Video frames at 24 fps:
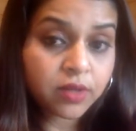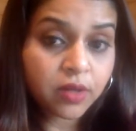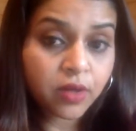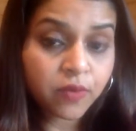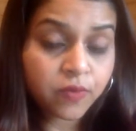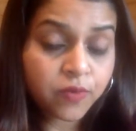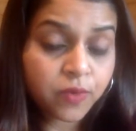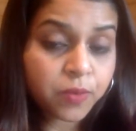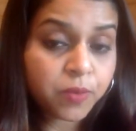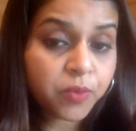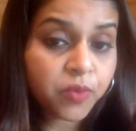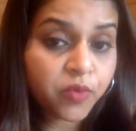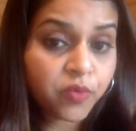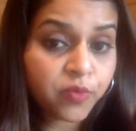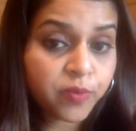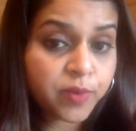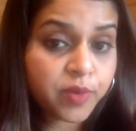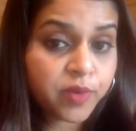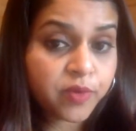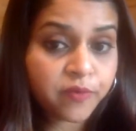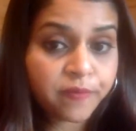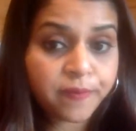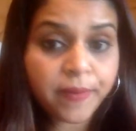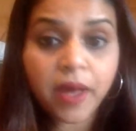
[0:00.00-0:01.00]
of the
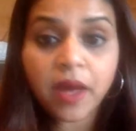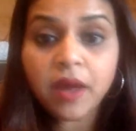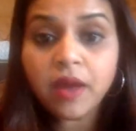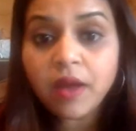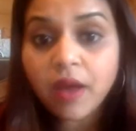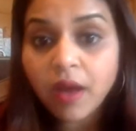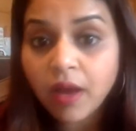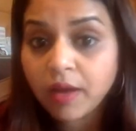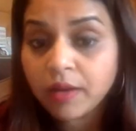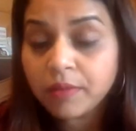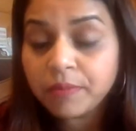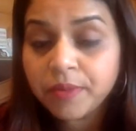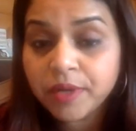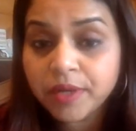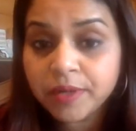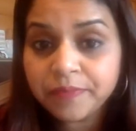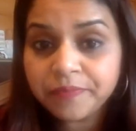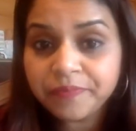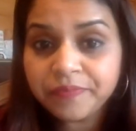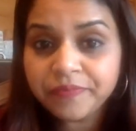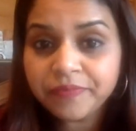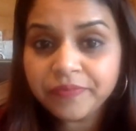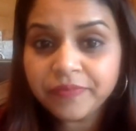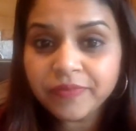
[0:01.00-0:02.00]
movement of my arm
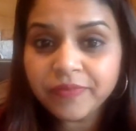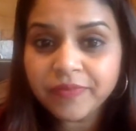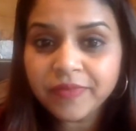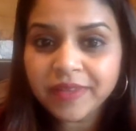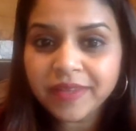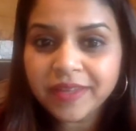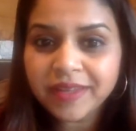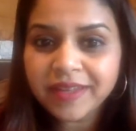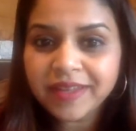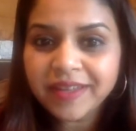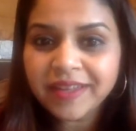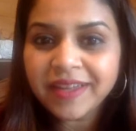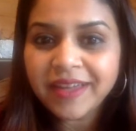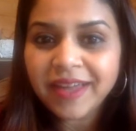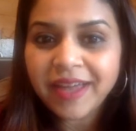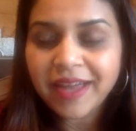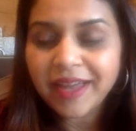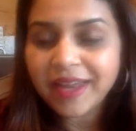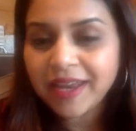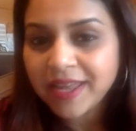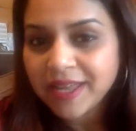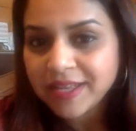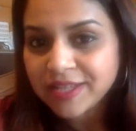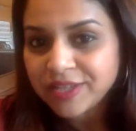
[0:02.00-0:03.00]

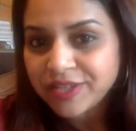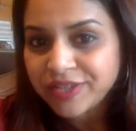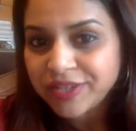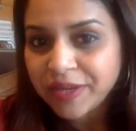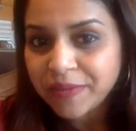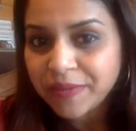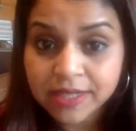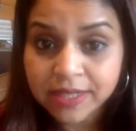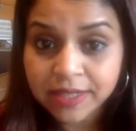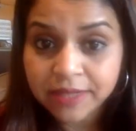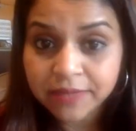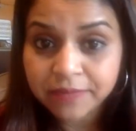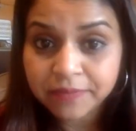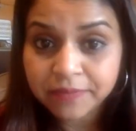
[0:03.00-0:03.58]
and has shaped.